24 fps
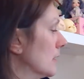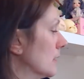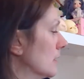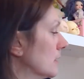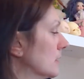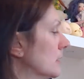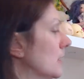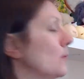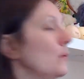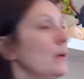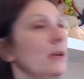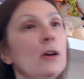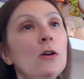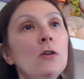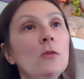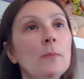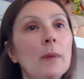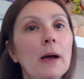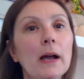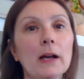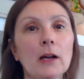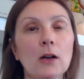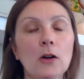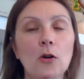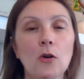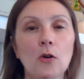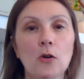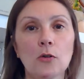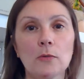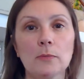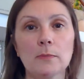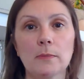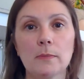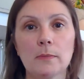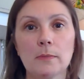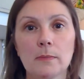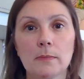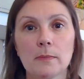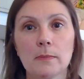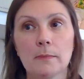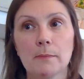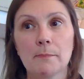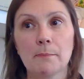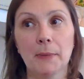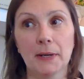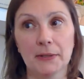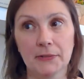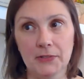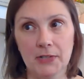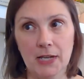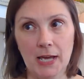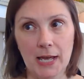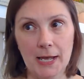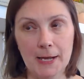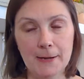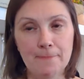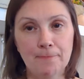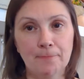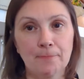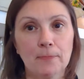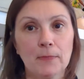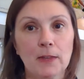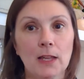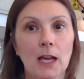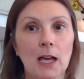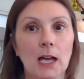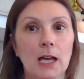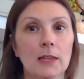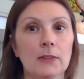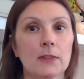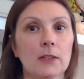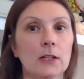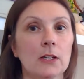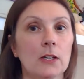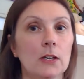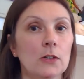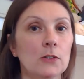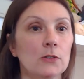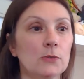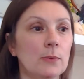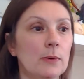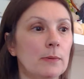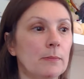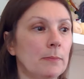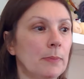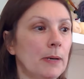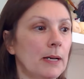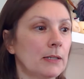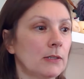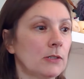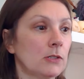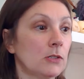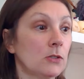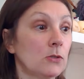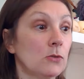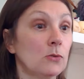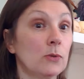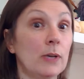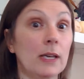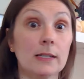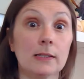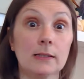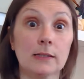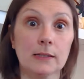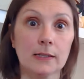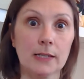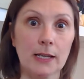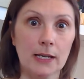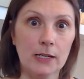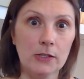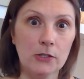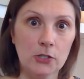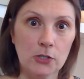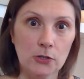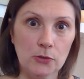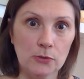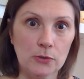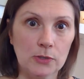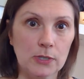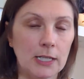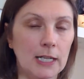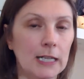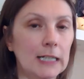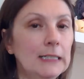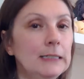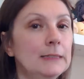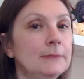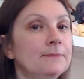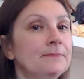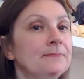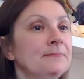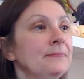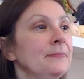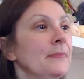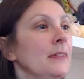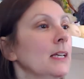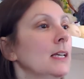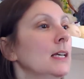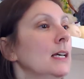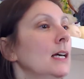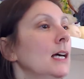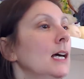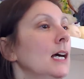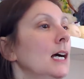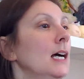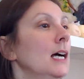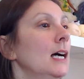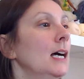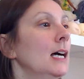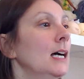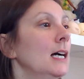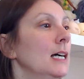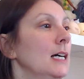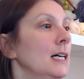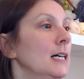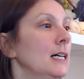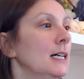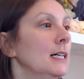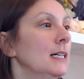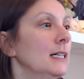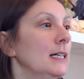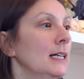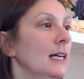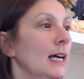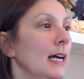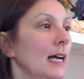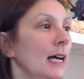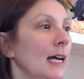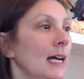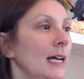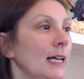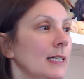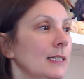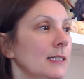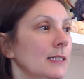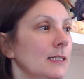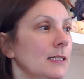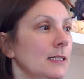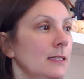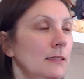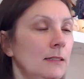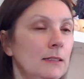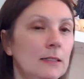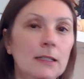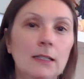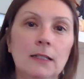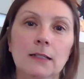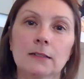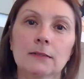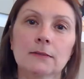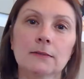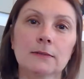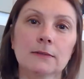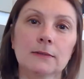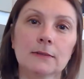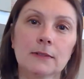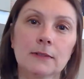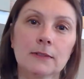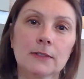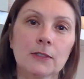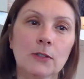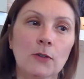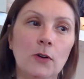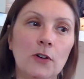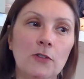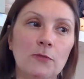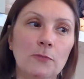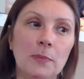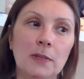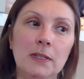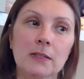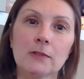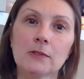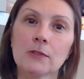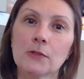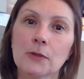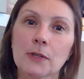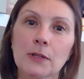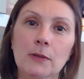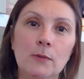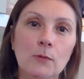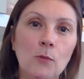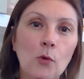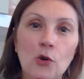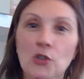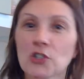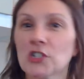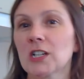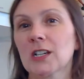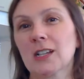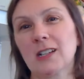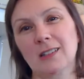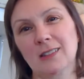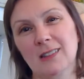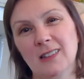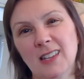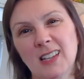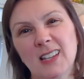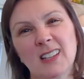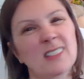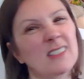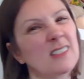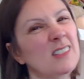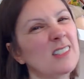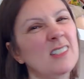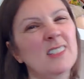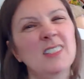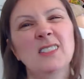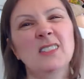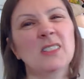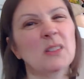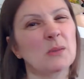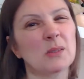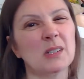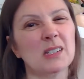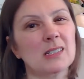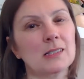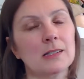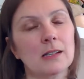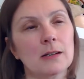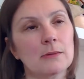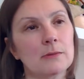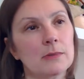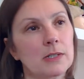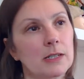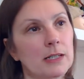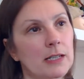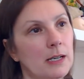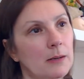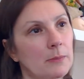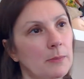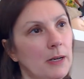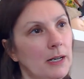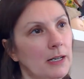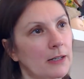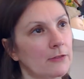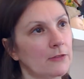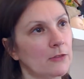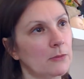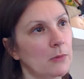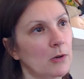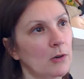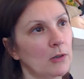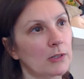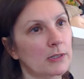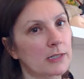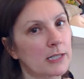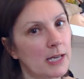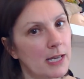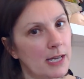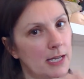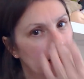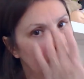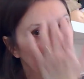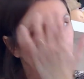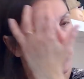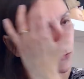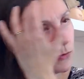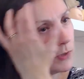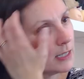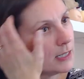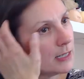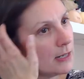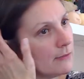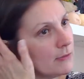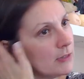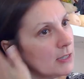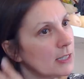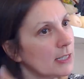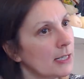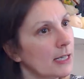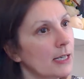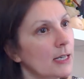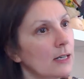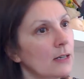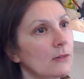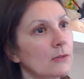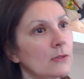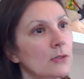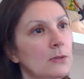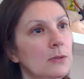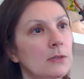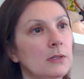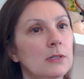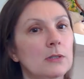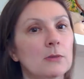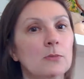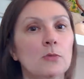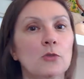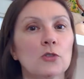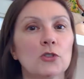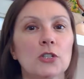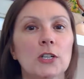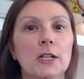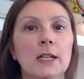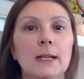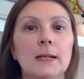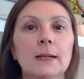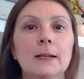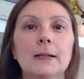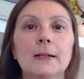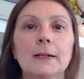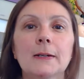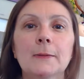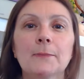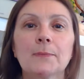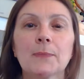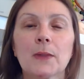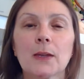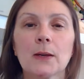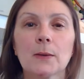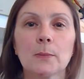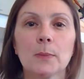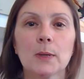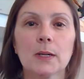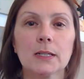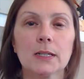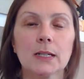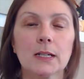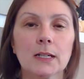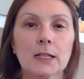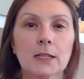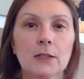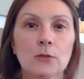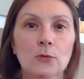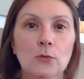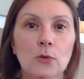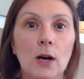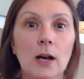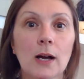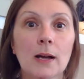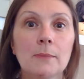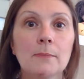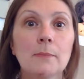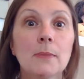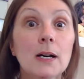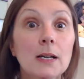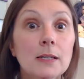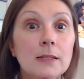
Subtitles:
So we got back on Monday, and the girls went back to school yesterday, Tuesday. And yeah, so I've been doing washing and things. You know what it's like when you get back from a holiday, sorting everything out, doing some washing. But I thought I've